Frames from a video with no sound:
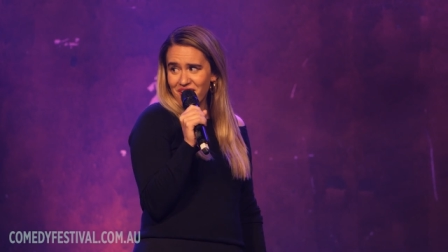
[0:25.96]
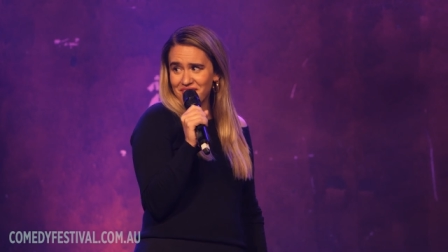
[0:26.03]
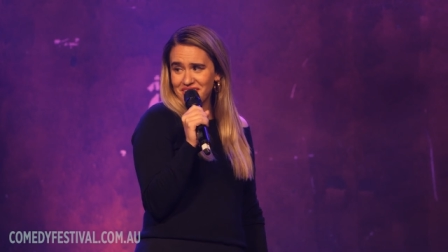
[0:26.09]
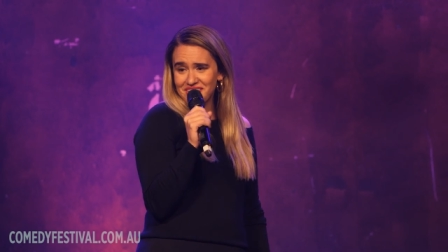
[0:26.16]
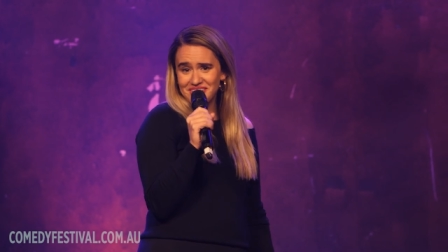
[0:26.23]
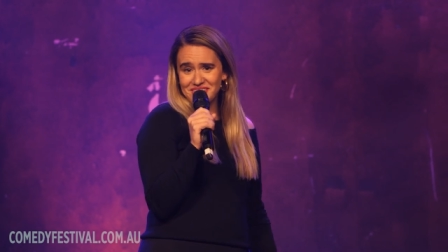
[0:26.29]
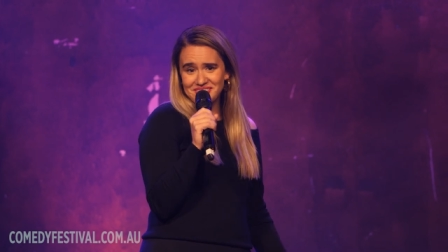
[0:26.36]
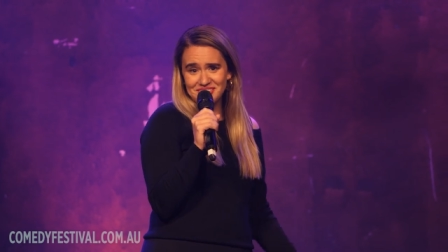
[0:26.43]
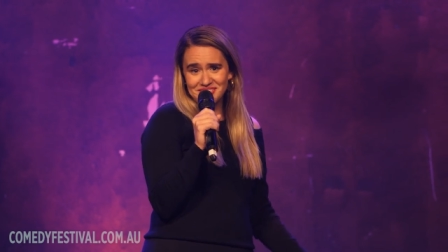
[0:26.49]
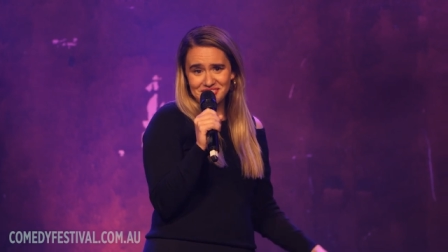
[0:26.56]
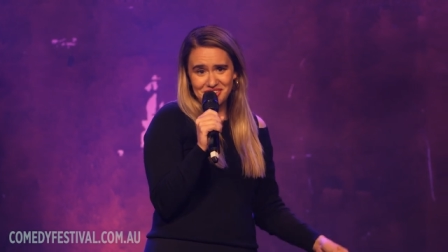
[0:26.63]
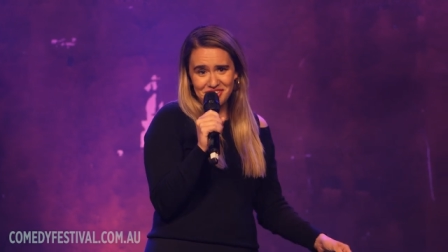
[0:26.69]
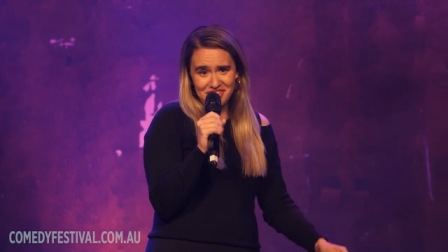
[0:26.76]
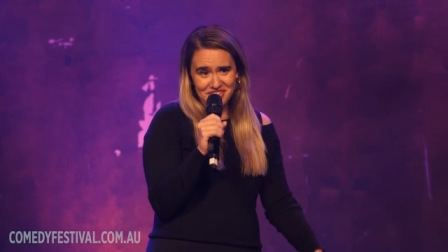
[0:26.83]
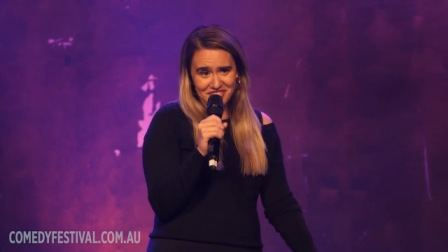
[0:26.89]
Oh my God, I'm so
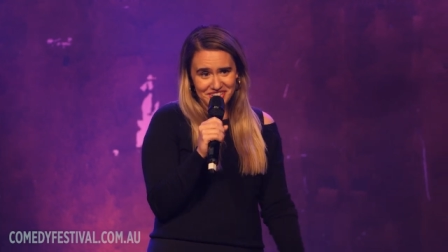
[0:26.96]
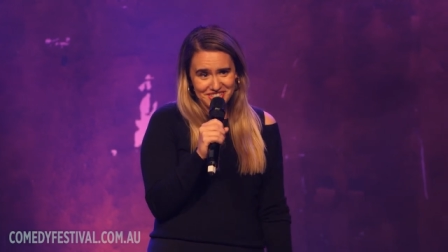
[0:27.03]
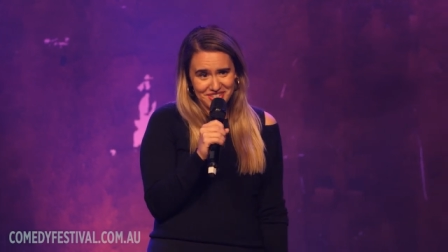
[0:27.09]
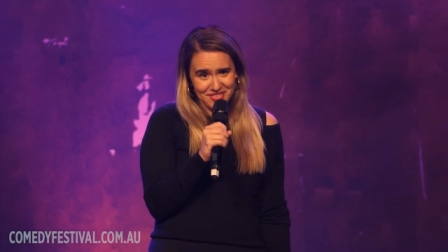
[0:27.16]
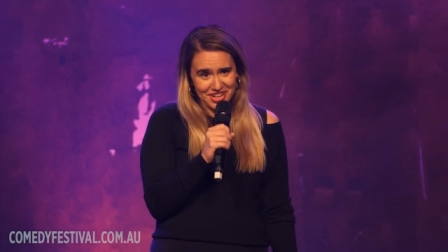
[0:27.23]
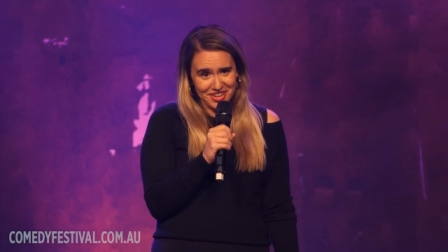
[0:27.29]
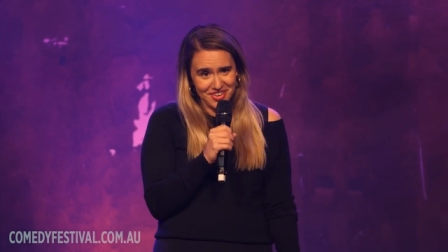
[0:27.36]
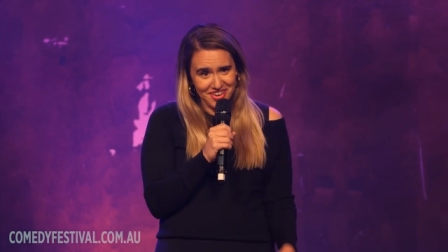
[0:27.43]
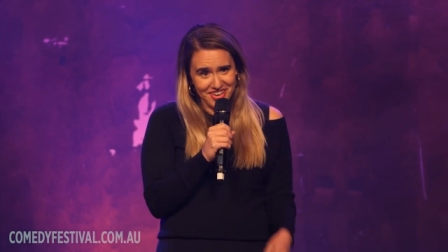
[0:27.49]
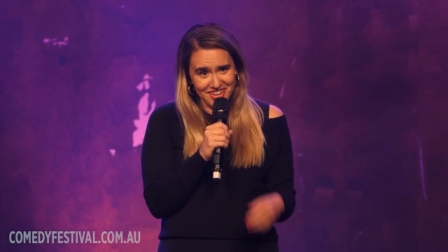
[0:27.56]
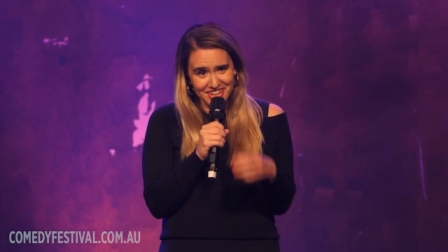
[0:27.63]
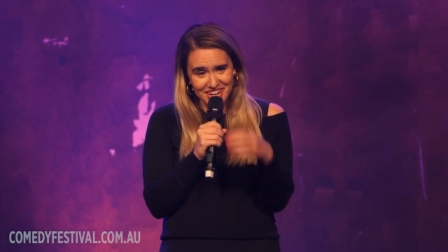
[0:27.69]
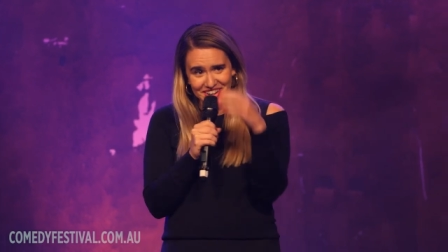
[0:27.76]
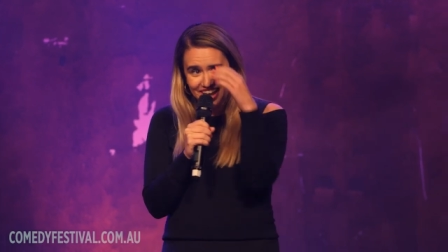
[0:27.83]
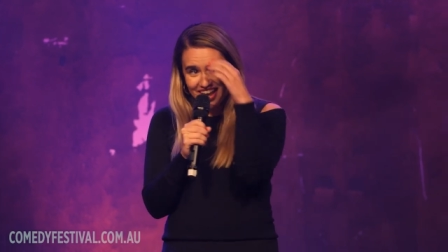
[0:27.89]
nervous. Oh my God.
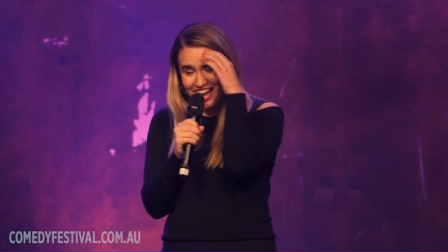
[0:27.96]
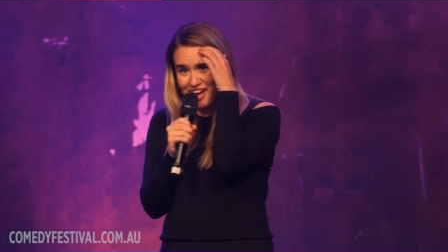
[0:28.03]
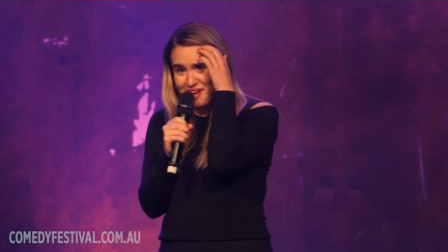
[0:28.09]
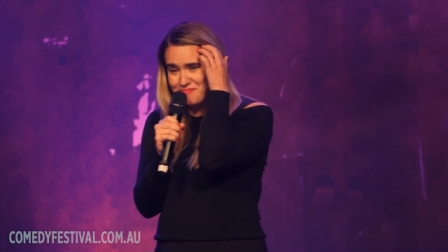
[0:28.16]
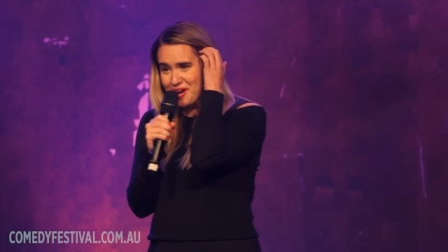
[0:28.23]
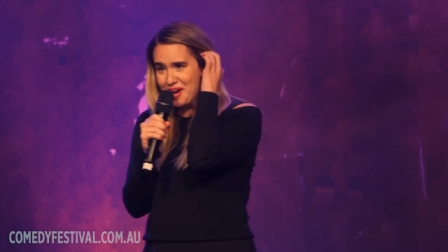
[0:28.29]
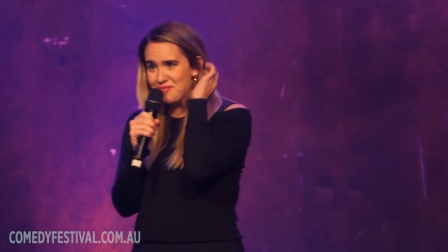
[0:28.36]
Okay, um,